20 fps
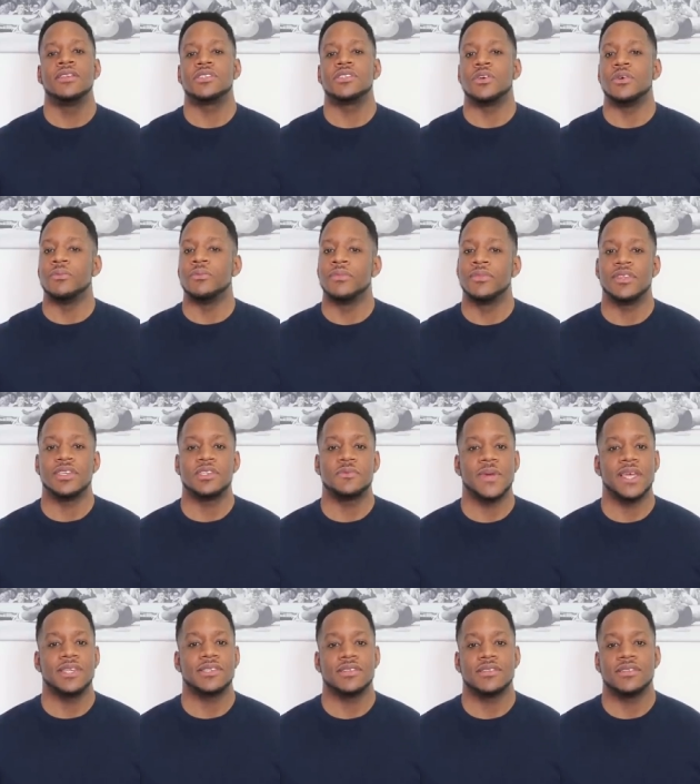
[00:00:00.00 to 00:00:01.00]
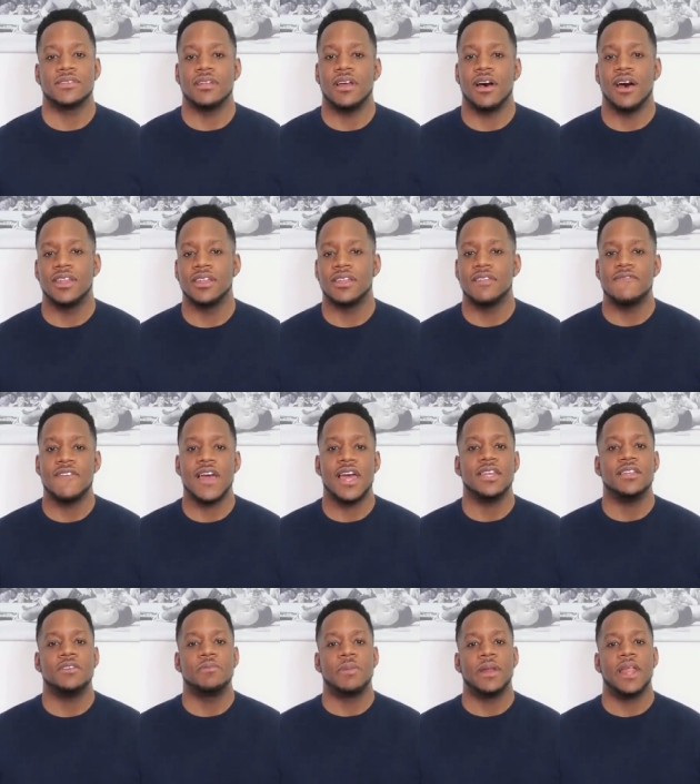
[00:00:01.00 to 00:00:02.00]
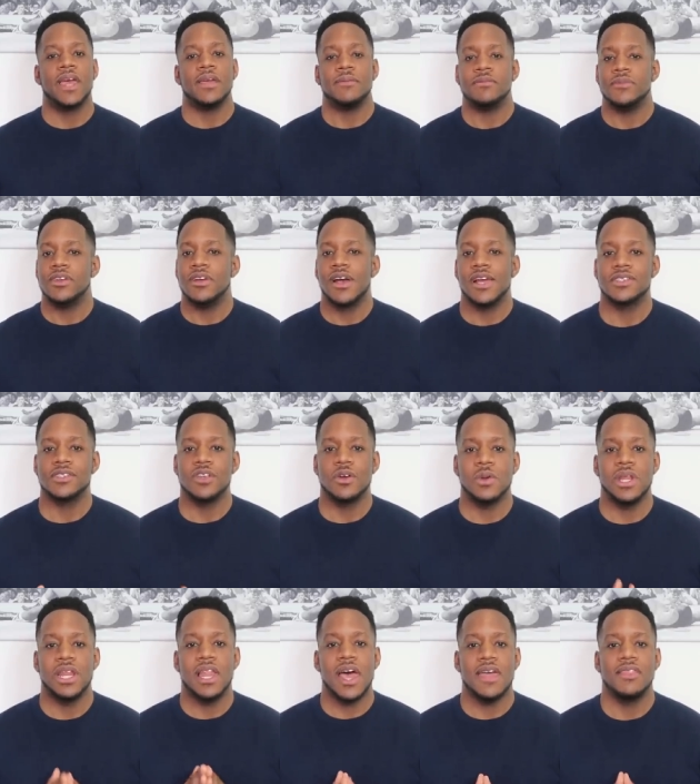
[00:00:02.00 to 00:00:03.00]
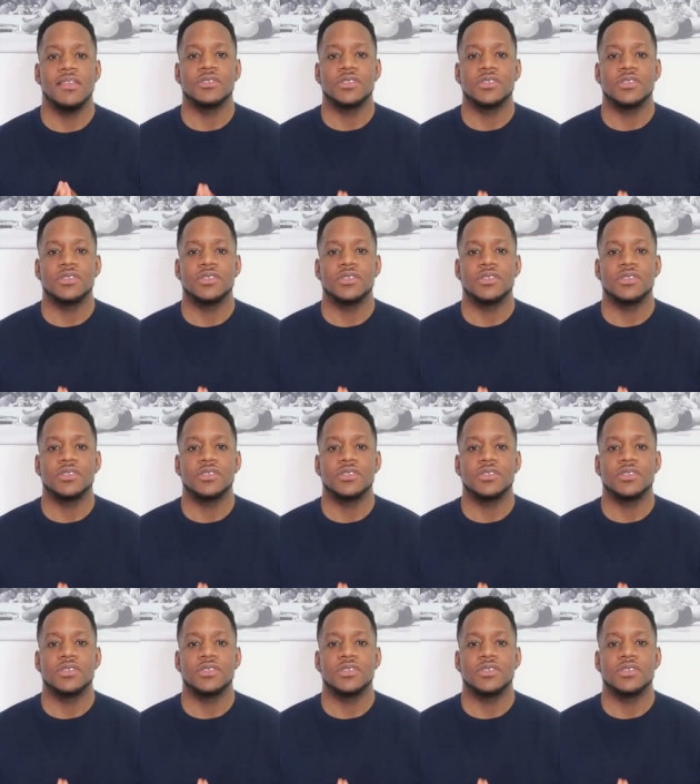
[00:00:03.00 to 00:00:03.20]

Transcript: So this makes this an undervalued play. You guys know we like